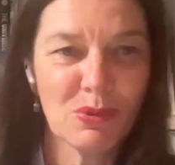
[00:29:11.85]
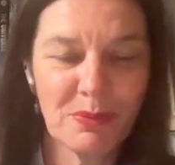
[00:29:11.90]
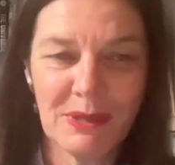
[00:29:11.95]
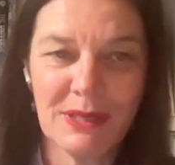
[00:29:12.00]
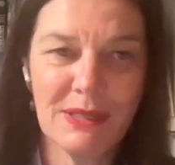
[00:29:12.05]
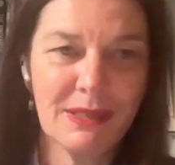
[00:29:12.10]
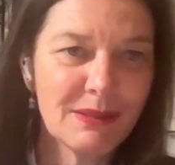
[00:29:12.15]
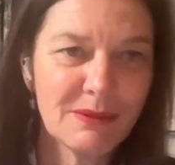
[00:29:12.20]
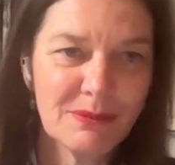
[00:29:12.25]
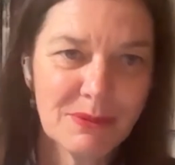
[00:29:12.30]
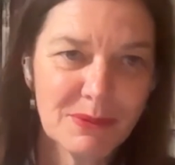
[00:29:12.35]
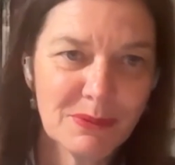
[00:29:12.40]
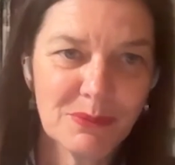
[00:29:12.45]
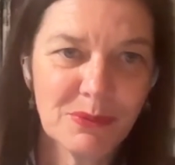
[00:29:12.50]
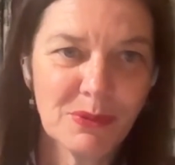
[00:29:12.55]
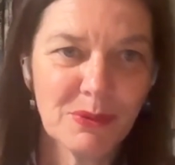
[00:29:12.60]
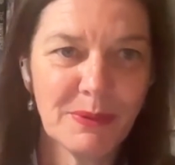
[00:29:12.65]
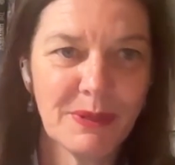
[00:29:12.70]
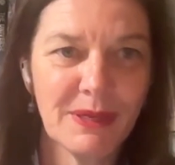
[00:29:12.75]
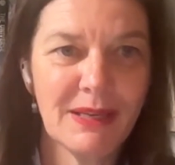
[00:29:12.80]
We'll
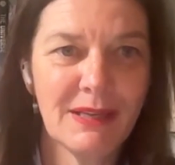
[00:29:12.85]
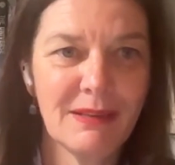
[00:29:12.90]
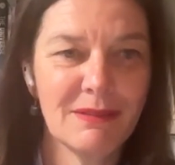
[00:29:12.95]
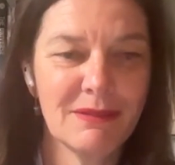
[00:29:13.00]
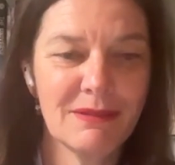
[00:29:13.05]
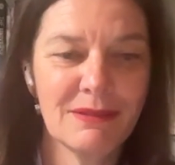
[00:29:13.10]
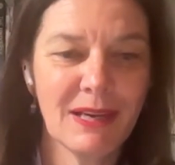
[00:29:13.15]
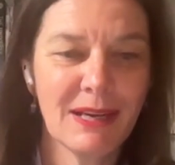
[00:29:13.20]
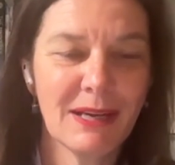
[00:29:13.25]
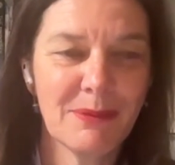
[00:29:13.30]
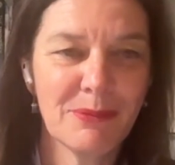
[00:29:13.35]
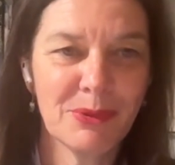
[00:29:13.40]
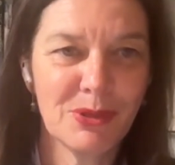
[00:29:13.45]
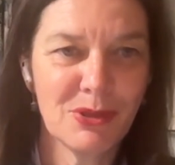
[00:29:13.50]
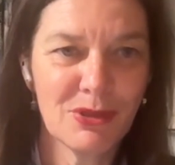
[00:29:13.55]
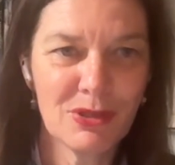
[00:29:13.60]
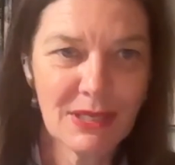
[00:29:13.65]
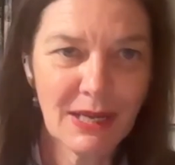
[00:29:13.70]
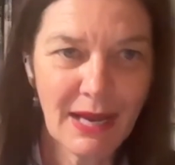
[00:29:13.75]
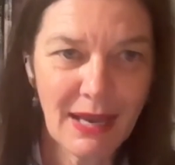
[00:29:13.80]

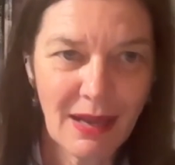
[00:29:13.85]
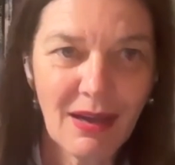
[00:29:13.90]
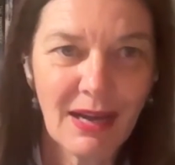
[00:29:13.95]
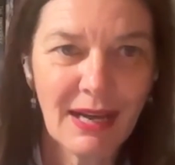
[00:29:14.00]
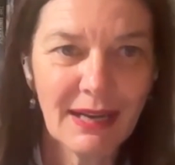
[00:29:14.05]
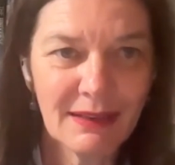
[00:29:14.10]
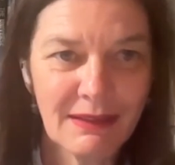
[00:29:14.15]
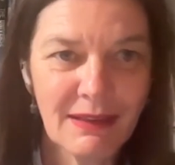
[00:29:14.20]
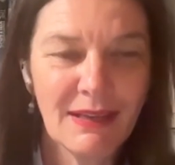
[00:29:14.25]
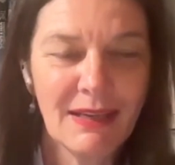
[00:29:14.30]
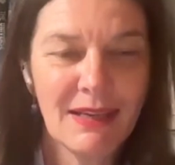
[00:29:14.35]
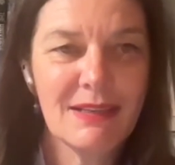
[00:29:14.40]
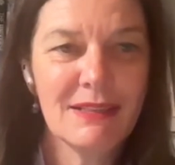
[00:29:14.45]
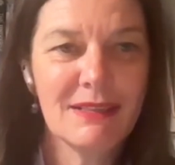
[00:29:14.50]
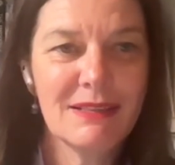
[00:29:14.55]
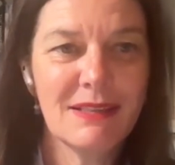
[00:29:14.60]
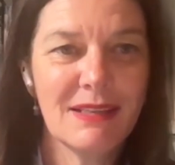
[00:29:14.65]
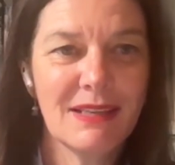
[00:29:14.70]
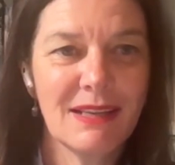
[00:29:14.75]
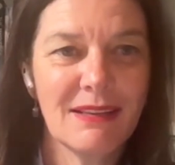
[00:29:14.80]
use AI
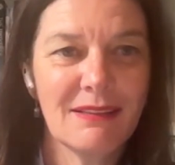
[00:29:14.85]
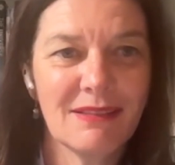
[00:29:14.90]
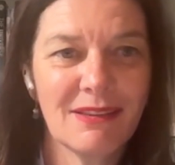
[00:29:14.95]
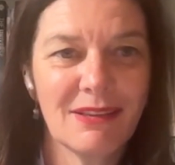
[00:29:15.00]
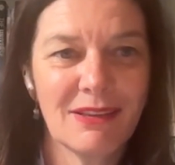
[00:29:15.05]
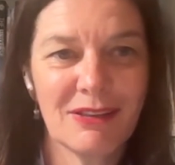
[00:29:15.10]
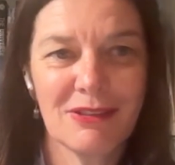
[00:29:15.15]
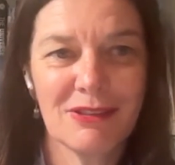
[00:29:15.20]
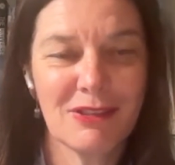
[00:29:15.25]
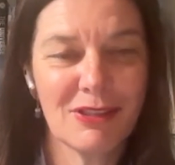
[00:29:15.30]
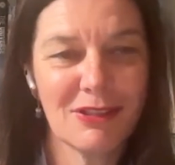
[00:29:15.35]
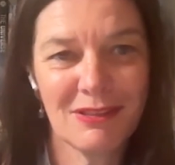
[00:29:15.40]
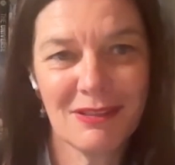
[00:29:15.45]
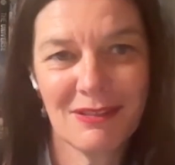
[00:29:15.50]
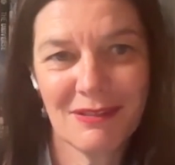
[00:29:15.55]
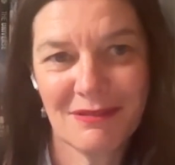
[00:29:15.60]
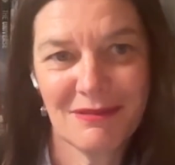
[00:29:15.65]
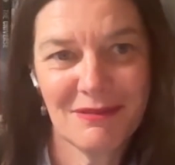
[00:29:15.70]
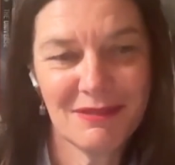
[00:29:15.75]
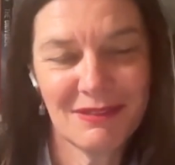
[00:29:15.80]
to get
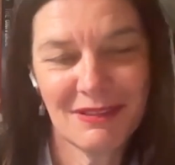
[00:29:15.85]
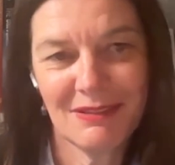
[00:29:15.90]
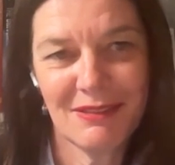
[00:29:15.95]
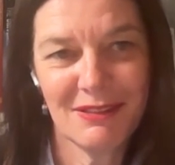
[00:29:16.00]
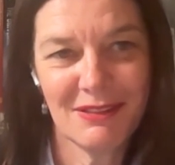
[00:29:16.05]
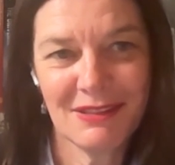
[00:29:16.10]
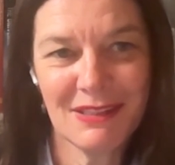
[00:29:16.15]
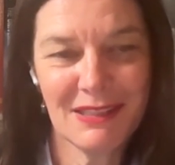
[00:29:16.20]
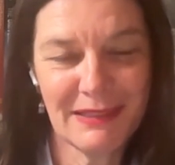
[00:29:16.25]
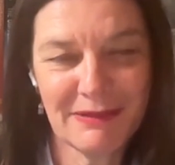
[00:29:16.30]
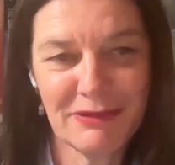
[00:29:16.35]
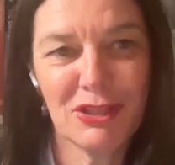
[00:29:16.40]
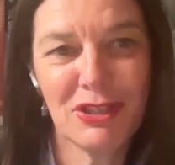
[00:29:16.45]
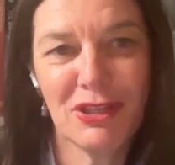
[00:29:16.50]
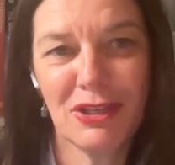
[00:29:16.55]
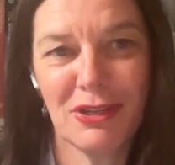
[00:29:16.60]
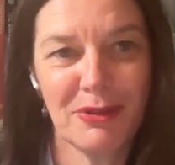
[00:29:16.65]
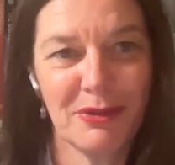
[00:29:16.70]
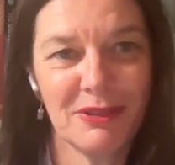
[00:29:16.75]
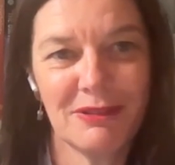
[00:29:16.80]
those delivered
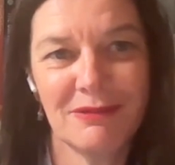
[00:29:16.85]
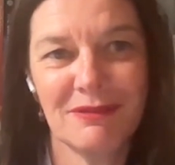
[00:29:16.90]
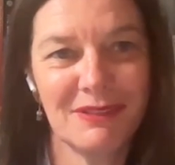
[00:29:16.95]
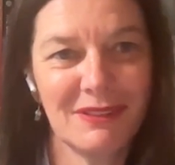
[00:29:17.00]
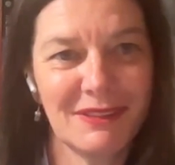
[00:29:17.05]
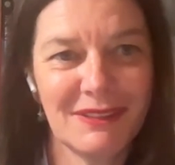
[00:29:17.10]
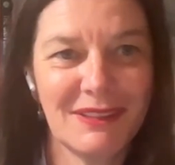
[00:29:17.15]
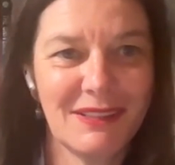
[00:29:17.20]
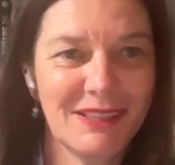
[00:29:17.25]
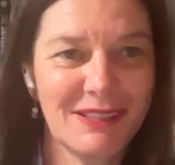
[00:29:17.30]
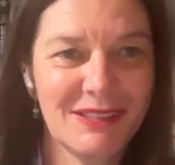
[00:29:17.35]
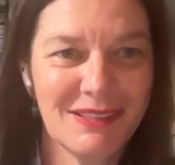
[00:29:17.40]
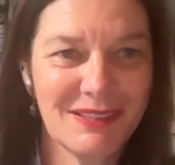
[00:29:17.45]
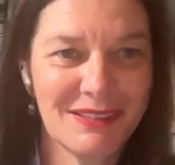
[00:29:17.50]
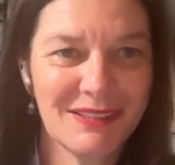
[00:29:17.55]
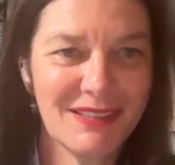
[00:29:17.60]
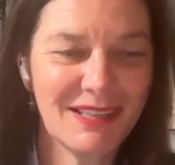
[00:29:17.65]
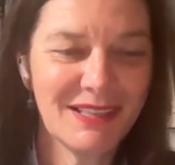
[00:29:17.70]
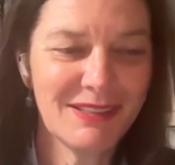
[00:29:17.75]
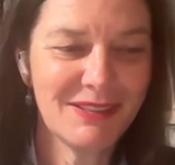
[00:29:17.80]
to you in
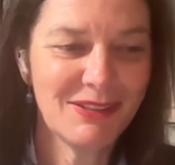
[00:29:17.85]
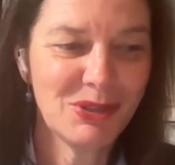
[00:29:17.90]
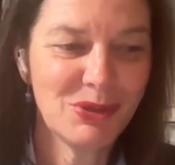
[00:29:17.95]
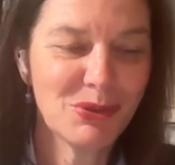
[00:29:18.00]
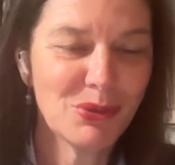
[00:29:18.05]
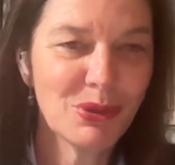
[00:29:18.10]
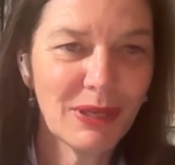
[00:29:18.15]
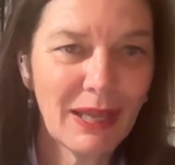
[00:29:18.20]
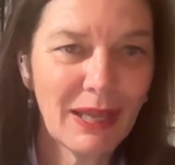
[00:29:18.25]
your